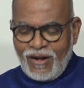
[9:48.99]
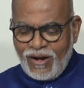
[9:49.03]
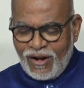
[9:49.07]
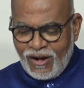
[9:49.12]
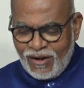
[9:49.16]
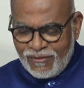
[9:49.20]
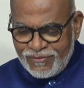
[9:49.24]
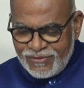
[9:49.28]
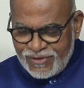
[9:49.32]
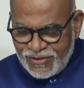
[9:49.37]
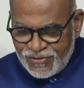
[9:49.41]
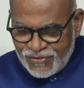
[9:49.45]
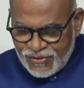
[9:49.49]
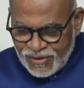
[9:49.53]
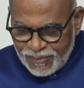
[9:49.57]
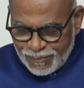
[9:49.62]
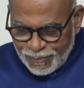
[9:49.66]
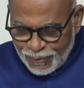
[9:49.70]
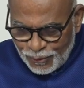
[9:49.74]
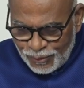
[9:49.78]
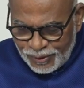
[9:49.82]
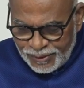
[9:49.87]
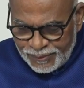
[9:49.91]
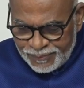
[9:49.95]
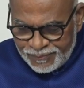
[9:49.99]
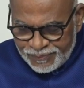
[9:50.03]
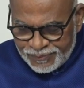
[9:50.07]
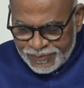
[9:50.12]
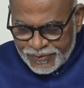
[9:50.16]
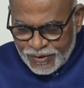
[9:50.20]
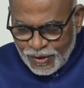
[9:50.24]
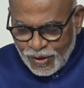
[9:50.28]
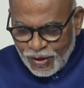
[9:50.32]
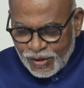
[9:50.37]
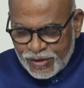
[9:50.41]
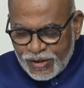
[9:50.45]
of this report
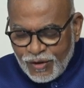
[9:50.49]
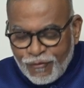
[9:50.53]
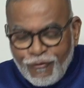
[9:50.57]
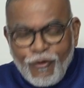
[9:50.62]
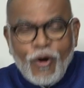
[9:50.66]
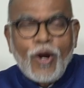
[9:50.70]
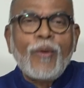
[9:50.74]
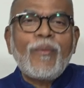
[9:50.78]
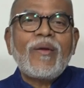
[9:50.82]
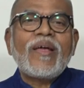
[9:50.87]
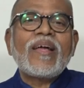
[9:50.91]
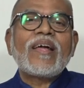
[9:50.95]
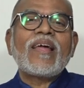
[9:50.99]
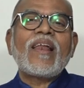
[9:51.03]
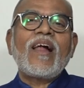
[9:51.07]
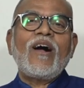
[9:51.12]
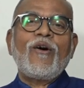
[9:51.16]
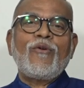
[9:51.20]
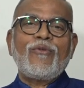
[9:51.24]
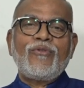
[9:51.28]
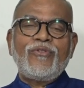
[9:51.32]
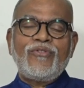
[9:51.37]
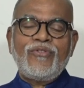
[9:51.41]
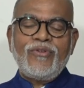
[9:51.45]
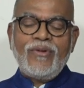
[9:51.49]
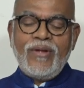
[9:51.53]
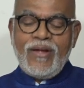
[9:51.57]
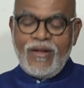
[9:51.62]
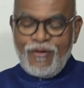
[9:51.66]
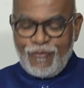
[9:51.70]
on the following grounds.